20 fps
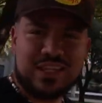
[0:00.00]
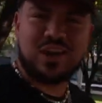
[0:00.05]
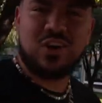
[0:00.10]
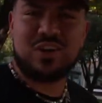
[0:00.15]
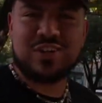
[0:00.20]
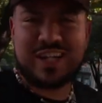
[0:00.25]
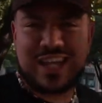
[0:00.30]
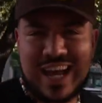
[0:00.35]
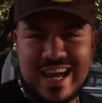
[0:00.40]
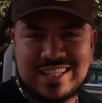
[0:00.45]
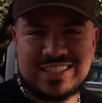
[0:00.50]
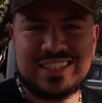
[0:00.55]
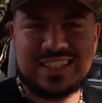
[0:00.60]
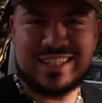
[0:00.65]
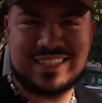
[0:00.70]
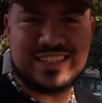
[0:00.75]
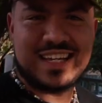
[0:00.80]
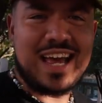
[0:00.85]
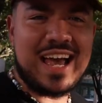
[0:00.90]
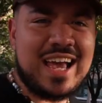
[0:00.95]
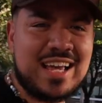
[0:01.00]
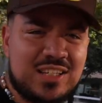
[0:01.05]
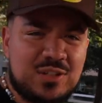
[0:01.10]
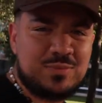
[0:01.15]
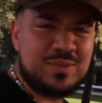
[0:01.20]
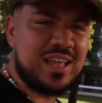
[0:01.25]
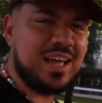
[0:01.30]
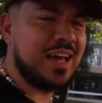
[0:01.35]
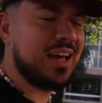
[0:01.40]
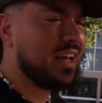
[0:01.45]
the audacity to
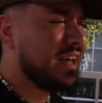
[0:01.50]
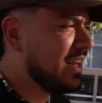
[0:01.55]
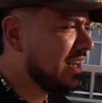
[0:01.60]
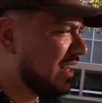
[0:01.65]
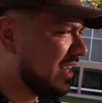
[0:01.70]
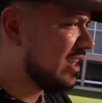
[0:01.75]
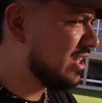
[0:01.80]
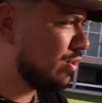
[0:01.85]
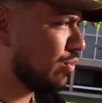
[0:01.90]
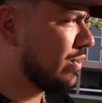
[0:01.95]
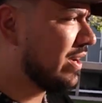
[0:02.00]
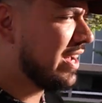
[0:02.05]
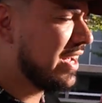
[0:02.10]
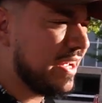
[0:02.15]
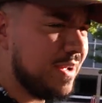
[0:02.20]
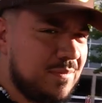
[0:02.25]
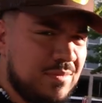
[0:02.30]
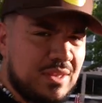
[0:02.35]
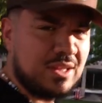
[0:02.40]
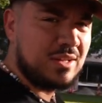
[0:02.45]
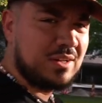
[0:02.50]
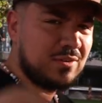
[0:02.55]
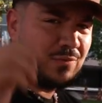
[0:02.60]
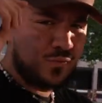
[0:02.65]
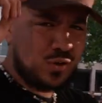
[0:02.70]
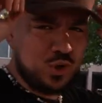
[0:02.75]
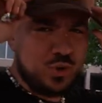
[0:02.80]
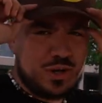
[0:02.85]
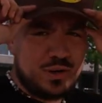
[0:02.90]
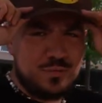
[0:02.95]
ask me that. Either way,
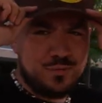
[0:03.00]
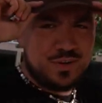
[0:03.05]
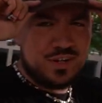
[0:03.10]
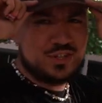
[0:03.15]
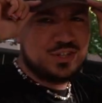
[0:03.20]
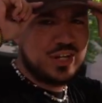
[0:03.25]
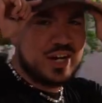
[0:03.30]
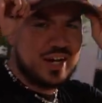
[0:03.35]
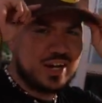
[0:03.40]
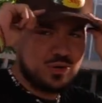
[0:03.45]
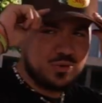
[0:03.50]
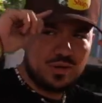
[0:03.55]
quick fit check,